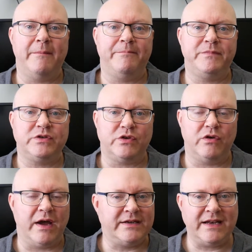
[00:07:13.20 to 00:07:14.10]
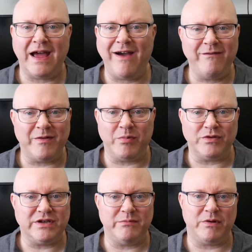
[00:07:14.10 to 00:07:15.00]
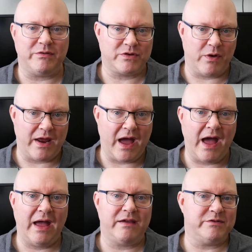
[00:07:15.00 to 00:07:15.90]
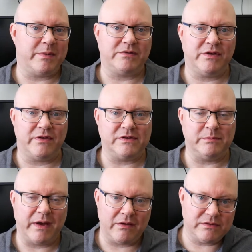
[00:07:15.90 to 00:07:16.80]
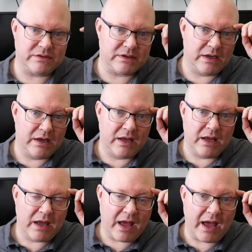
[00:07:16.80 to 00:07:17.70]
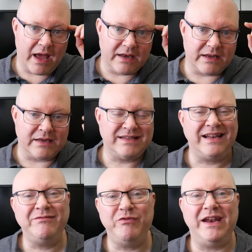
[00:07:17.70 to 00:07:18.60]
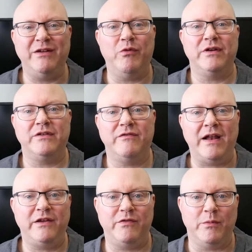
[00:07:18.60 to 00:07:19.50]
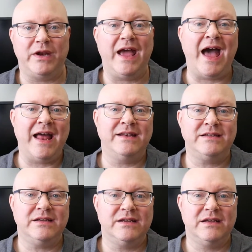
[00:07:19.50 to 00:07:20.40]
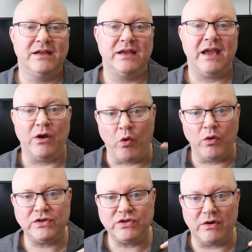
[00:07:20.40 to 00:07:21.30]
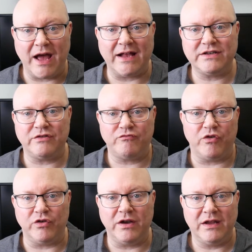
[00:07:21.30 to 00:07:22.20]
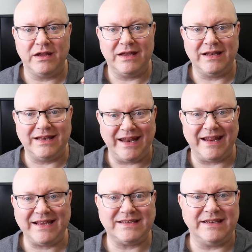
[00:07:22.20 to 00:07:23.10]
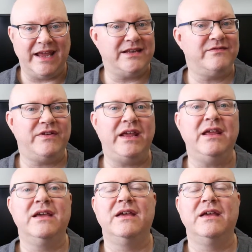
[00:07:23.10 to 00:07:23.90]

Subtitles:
So I did have a budget, but it was quite high. It was about £2,000. And I still really wanted value for money. And it also had to run Linux natively.